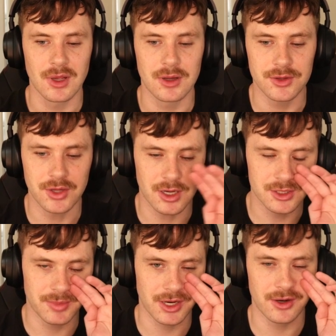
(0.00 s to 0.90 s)
dodge
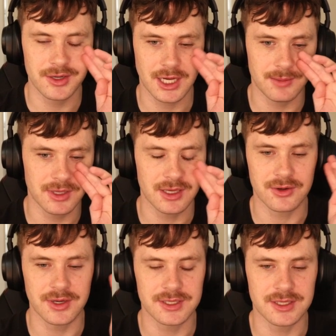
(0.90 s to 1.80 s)
and parry timing
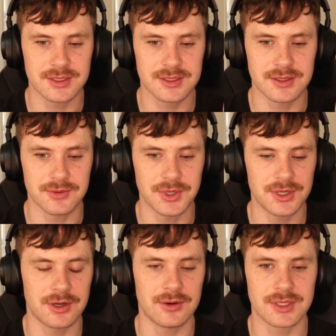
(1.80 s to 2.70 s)
increases the
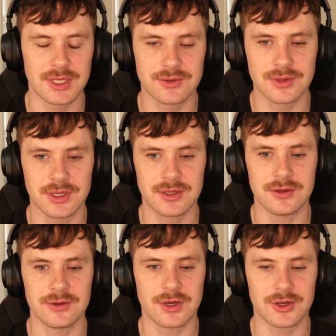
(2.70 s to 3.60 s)
window essentially
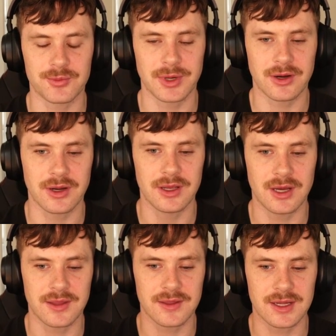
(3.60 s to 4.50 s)
to dodge or parry. I
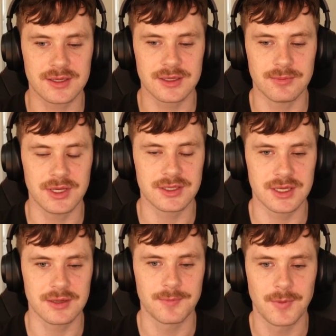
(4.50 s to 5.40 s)
think that's
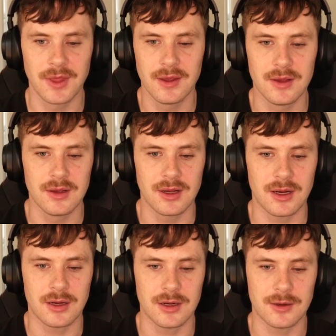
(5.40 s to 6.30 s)
amazing.
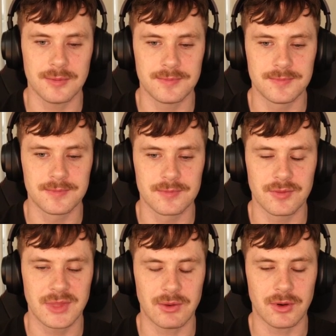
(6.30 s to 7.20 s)
That
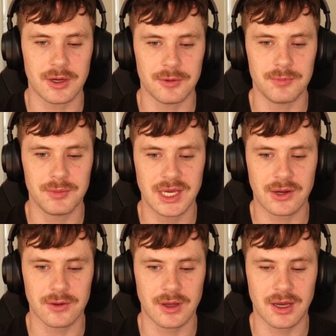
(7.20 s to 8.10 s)
will help me out
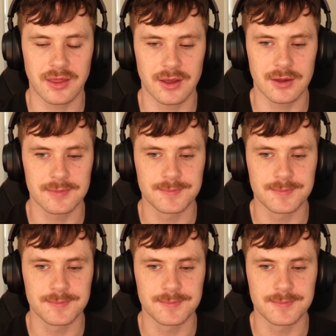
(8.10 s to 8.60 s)
a lot, I think.